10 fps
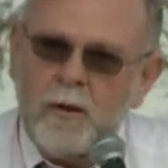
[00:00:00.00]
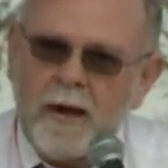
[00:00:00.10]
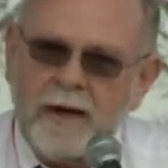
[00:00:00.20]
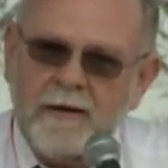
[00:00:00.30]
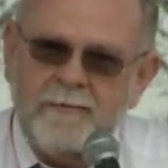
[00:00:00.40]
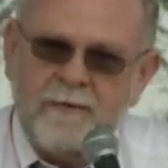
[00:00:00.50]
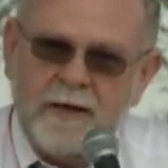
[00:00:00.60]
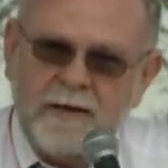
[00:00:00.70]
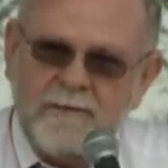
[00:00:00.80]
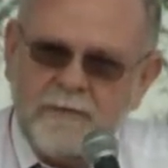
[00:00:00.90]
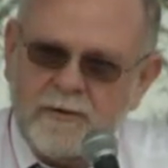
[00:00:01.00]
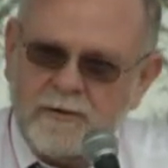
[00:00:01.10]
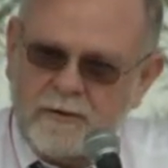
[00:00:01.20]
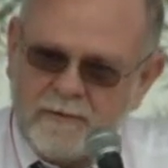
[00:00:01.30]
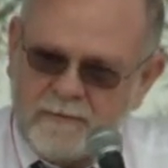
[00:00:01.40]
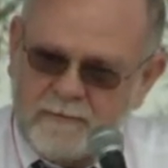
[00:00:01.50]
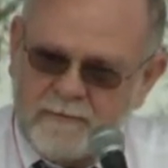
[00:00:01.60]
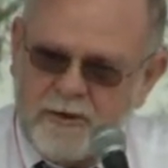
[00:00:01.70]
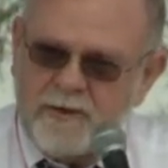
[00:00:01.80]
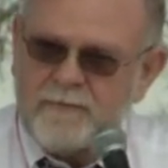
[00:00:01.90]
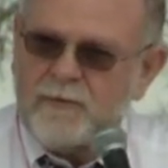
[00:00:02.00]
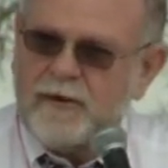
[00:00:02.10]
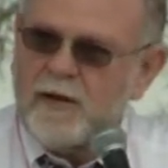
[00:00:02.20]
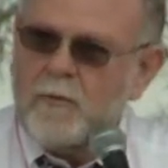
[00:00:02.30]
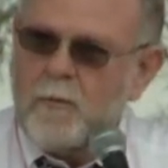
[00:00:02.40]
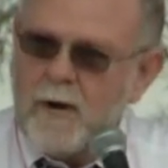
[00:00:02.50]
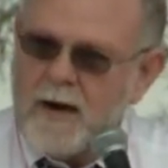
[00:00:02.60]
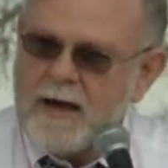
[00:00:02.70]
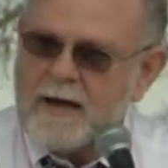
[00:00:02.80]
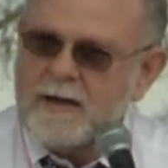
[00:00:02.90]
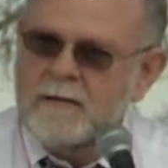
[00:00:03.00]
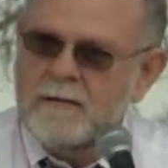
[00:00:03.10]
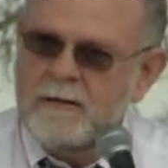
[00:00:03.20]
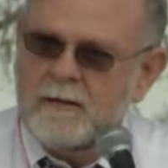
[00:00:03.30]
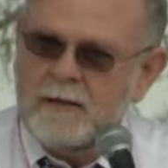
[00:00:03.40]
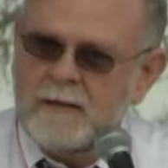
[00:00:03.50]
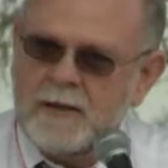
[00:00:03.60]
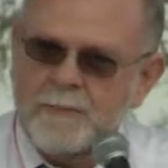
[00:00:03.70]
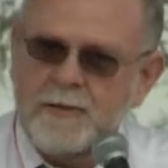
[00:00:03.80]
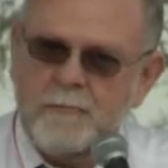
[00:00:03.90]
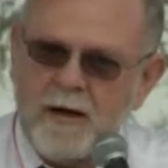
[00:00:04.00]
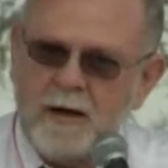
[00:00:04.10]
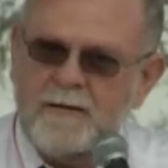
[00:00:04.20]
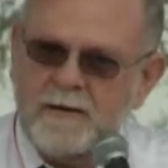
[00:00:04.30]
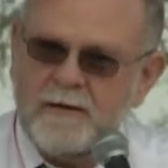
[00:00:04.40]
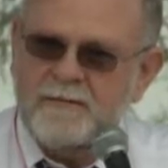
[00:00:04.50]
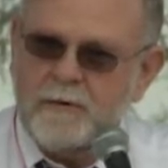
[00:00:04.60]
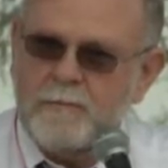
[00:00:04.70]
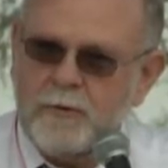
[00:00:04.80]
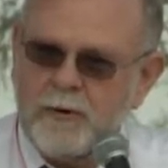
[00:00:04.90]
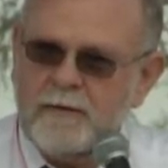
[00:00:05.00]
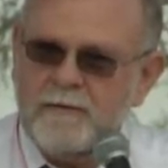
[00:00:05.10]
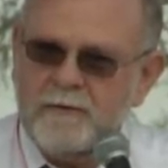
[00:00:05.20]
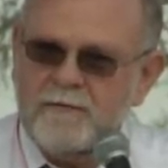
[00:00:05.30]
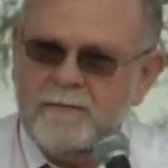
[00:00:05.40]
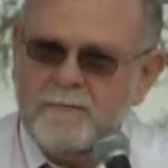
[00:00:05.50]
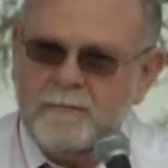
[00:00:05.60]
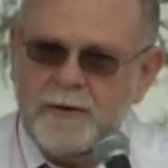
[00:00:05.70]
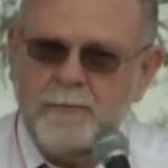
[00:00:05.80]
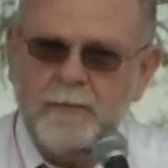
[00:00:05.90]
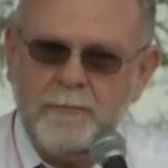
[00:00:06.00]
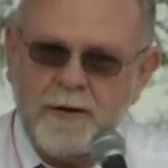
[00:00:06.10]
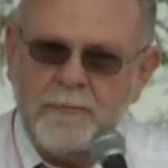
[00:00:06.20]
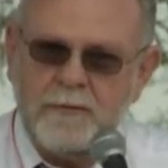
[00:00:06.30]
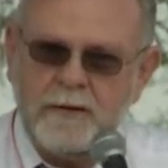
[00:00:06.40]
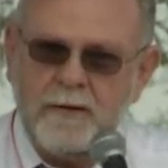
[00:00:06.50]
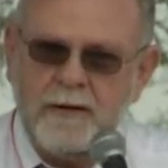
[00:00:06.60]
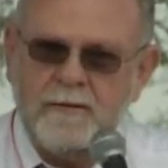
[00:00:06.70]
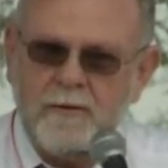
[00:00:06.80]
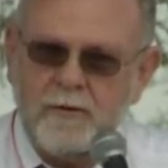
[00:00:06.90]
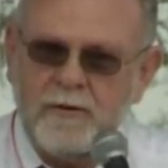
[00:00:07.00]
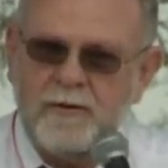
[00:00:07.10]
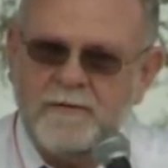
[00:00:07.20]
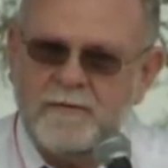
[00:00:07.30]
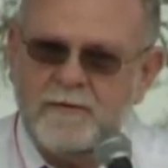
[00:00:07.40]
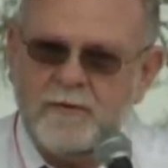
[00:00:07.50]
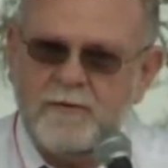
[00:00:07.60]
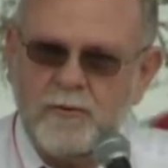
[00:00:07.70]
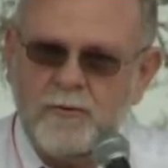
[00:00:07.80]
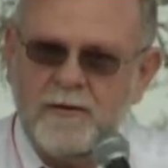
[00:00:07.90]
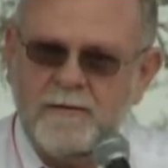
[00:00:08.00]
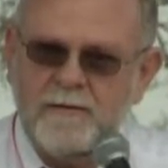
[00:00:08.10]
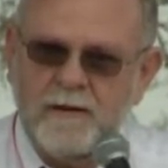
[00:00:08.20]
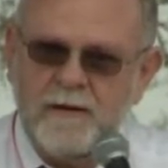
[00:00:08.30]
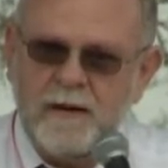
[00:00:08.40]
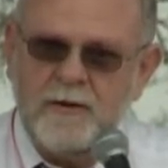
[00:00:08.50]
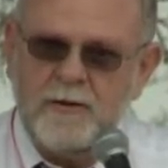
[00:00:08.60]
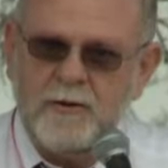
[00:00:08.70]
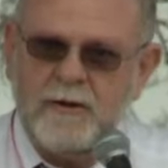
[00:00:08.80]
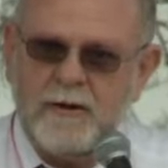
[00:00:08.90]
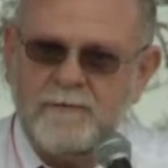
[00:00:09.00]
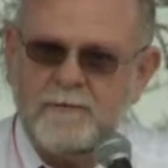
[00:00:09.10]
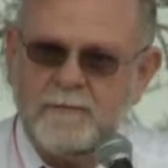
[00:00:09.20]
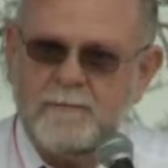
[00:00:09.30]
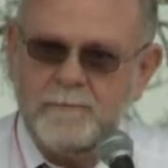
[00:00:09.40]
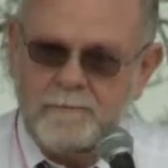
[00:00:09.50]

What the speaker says: And if you tend to forget why, keep in mind that at some point those people may be like the Loyalists and the Tories, and you may have to